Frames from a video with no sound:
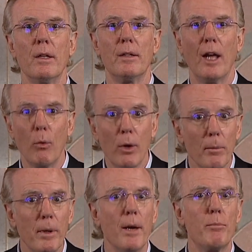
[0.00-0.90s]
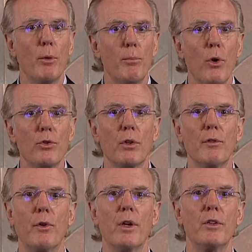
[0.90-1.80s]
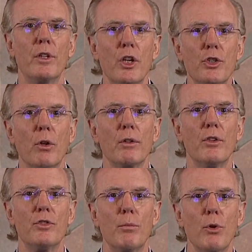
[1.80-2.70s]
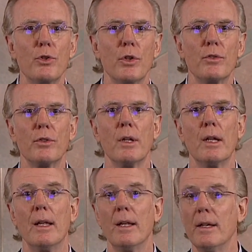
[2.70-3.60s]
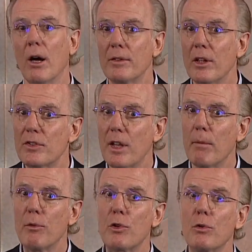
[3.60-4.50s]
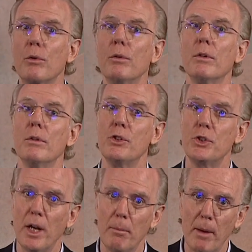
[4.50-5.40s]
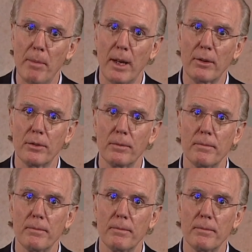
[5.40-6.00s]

there will be a proposal for additional distributions, now this time through share buybacks.